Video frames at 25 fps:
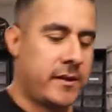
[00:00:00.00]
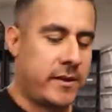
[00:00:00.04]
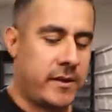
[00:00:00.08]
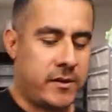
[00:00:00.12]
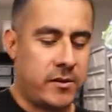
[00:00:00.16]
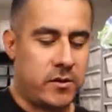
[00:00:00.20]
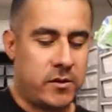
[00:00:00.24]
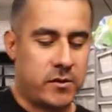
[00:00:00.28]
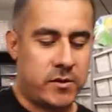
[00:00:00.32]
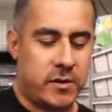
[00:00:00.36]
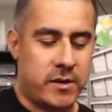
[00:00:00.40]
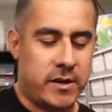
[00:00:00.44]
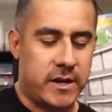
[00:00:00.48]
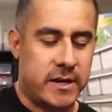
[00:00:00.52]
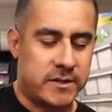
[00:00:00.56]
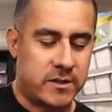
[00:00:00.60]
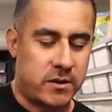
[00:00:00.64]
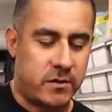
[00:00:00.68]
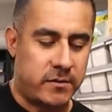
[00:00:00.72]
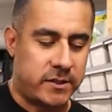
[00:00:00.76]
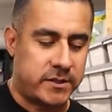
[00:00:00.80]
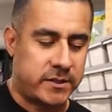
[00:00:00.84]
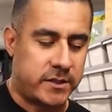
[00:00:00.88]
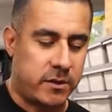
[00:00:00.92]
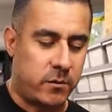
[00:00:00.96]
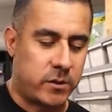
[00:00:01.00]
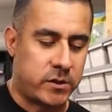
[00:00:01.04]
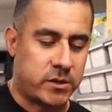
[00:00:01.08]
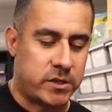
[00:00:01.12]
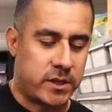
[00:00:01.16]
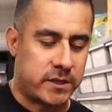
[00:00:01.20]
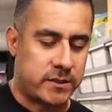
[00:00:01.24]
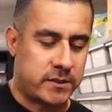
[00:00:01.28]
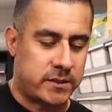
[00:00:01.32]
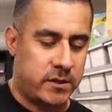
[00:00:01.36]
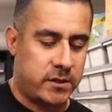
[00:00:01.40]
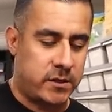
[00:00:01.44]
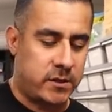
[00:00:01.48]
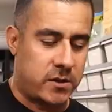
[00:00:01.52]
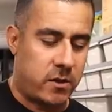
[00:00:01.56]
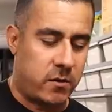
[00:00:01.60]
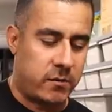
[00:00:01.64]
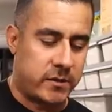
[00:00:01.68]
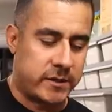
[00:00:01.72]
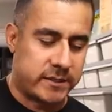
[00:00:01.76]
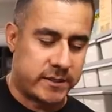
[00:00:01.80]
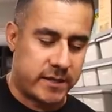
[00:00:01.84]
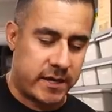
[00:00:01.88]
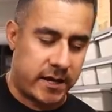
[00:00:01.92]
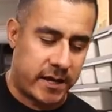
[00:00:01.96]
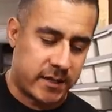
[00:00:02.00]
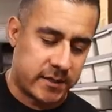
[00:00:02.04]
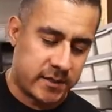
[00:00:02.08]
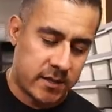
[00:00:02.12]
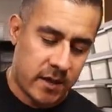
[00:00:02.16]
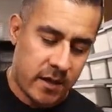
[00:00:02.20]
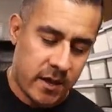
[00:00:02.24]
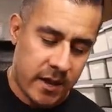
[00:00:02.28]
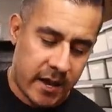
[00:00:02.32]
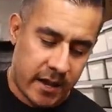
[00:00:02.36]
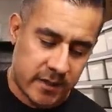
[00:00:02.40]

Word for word: You know, you guys already see what Justin, you know, always sent.